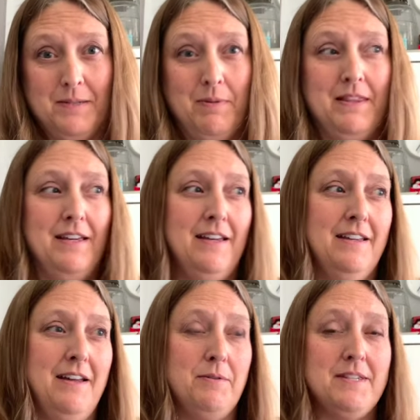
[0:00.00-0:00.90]
But
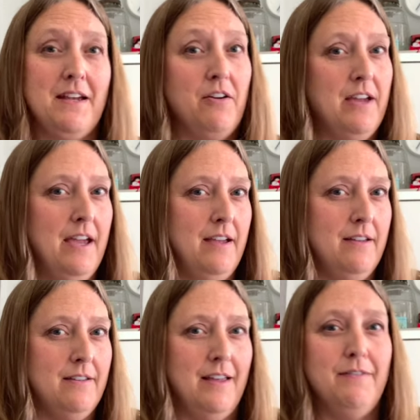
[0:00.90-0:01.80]
then I was like,
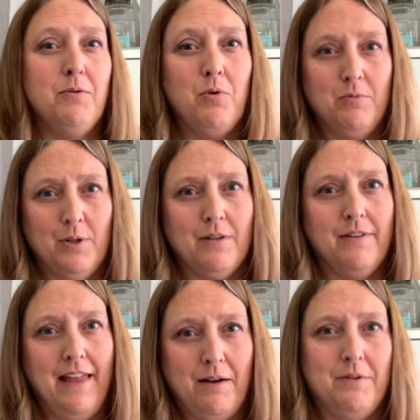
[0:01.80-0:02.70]
okay, if it won't work
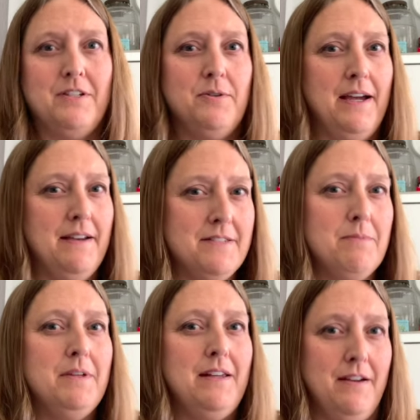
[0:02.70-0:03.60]
for that one, do I have
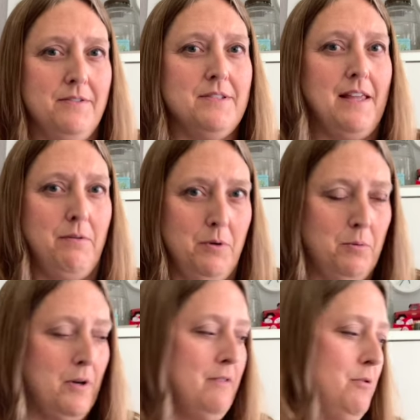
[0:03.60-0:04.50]
something else that would
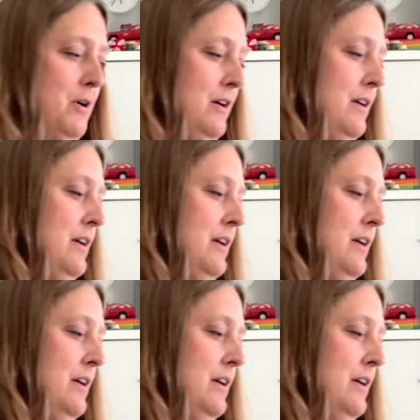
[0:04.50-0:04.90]
work for?